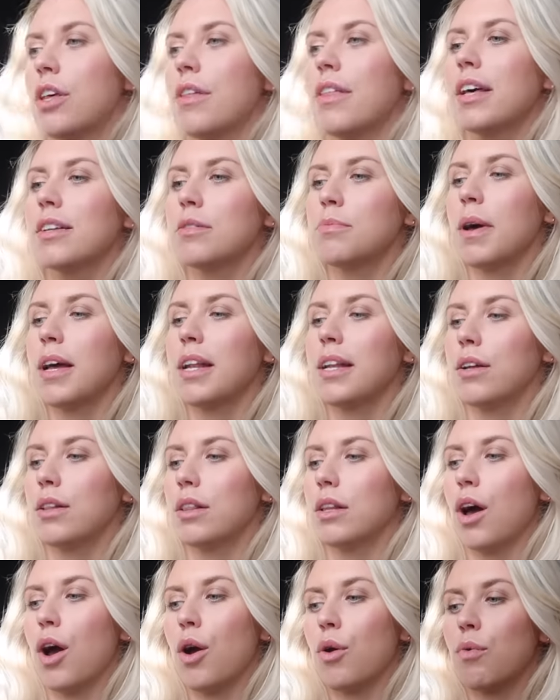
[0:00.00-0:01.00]
So that's my
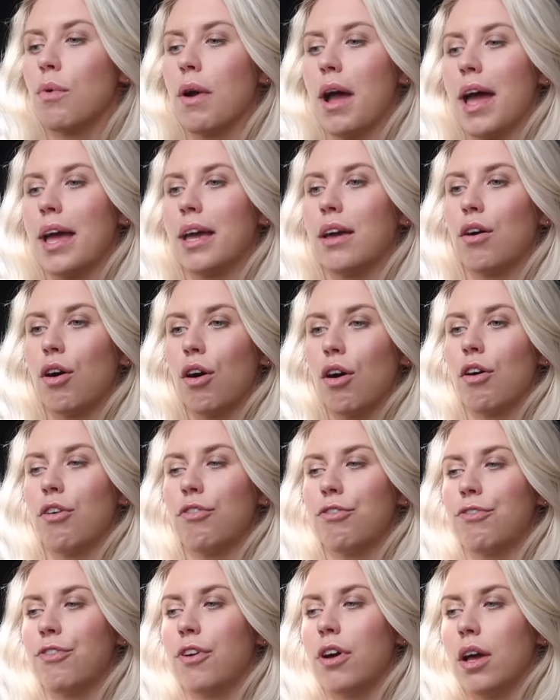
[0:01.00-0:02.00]
little array
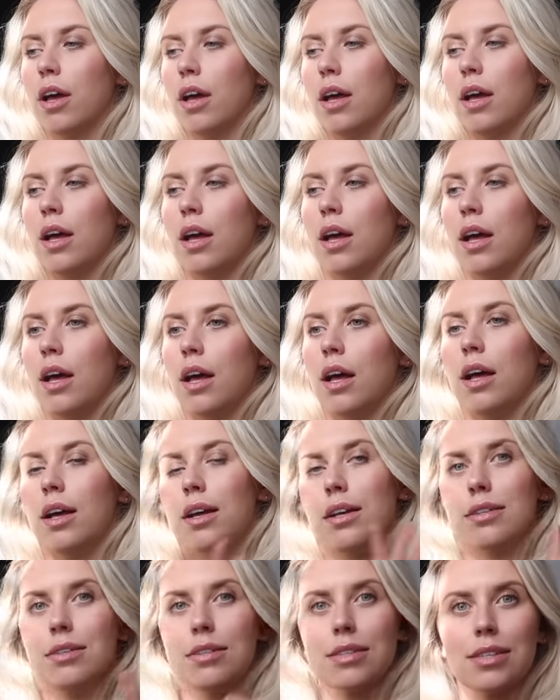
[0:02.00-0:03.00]
of
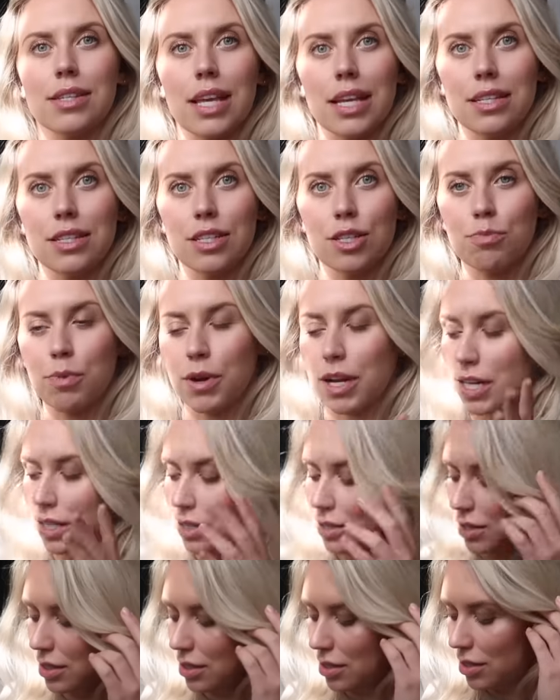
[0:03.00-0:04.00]

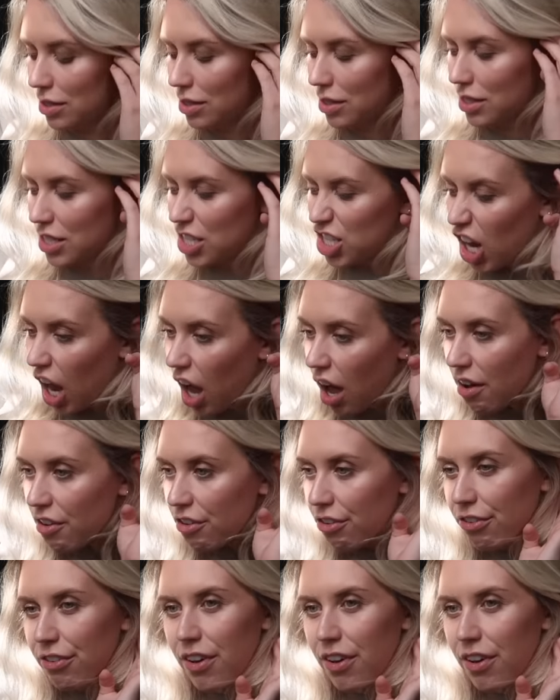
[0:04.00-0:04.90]
Sainsbury's stuff.